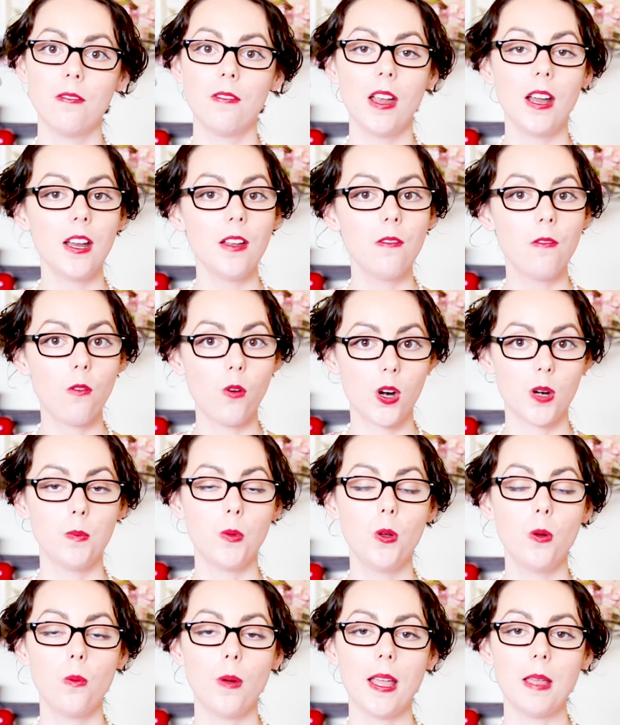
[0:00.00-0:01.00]
very
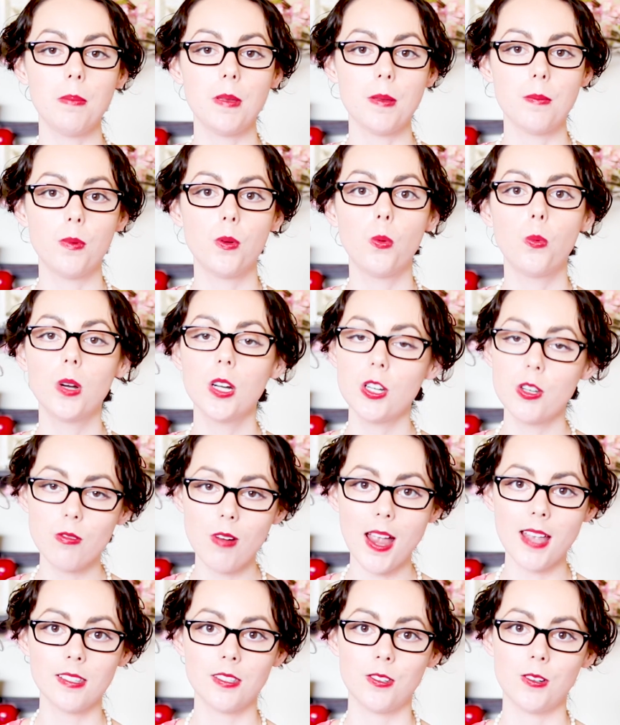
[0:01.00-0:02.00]
formal way people were
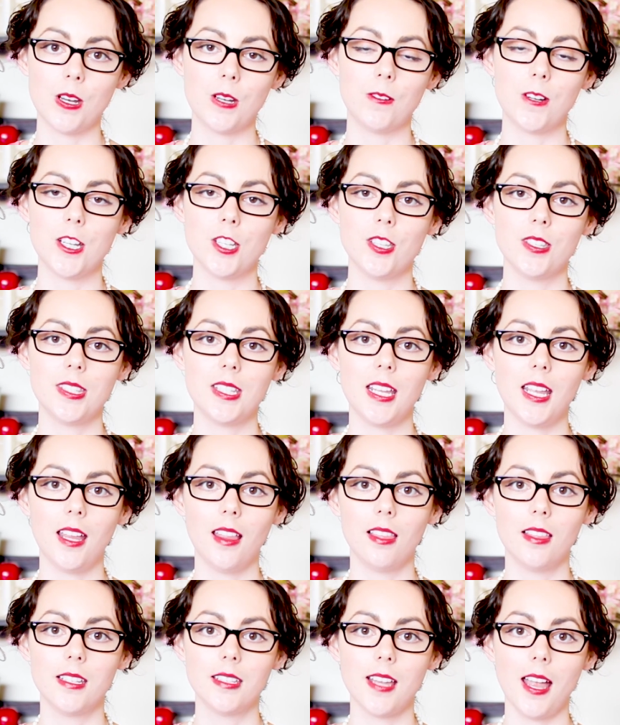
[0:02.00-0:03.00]
addressed during Regency
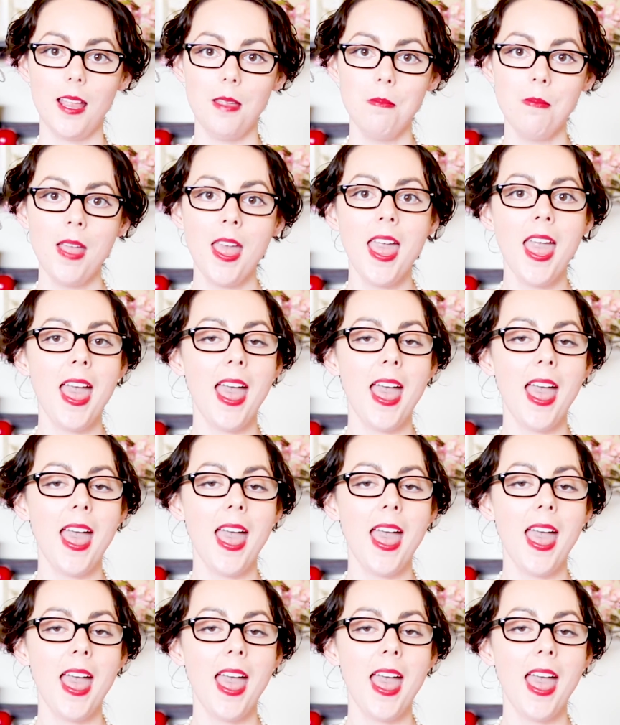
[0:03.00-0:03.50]
England time.